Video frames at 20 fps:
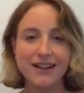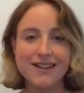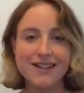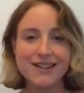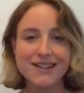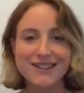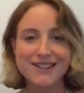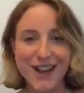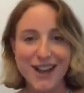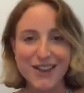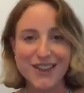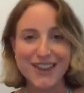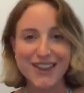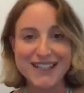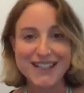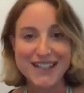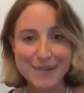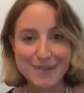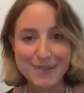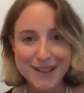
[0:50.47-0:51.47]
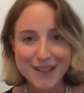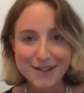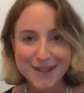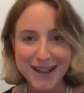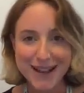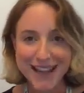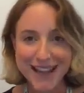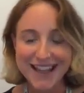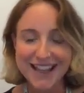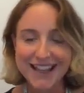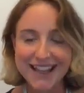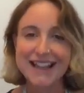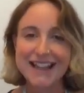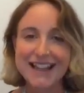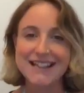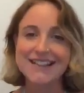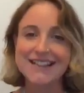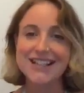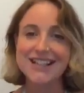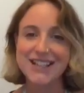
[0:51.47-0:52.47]
So the tip of the week is
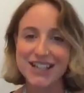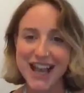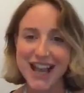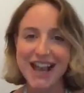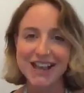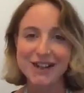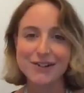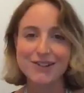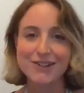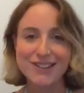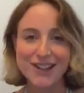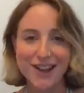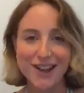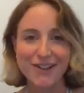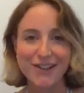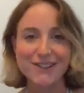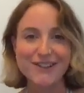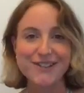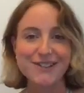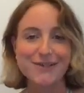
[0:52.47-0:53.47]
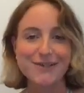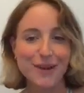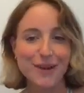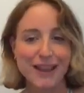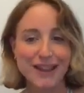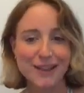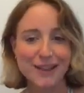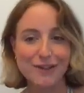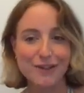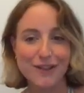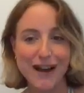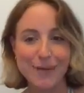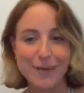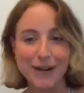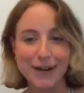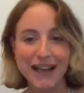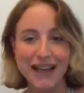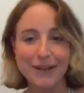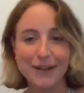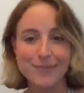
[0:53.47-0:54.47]
to share your zones with your
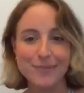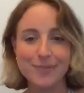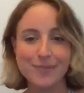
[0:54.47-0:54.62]
family.